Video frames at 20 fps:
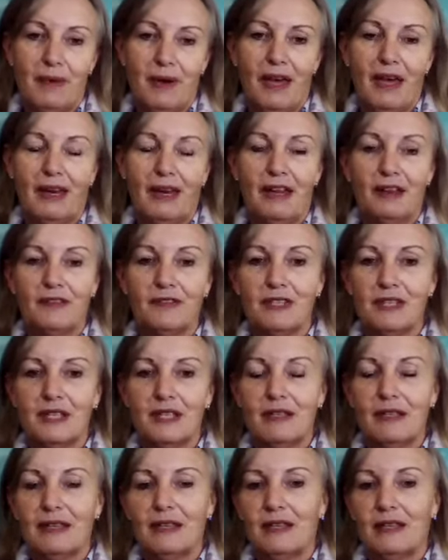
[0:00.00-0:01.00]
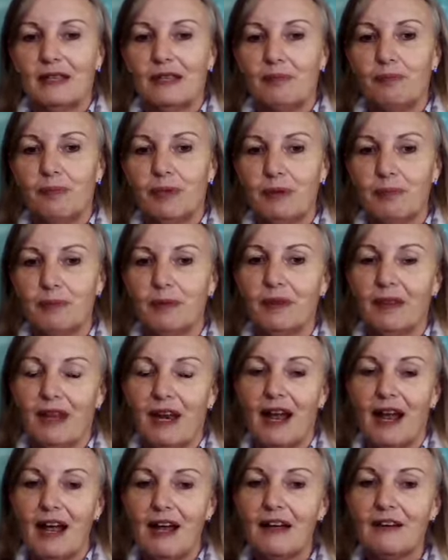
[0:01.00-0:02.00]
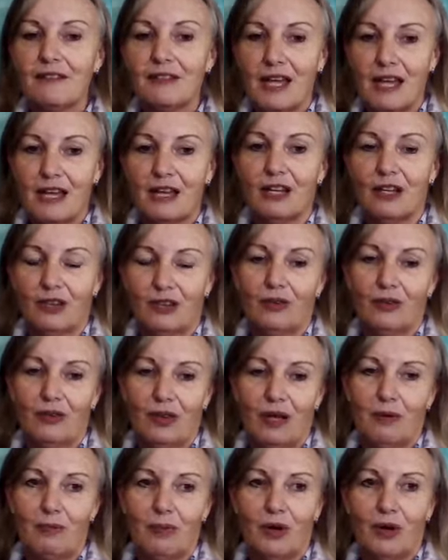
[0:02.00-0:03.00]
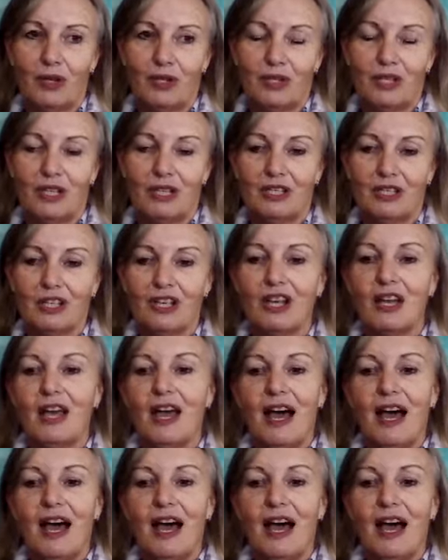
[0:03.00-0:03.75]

And I've seen the people that I've taken through that process,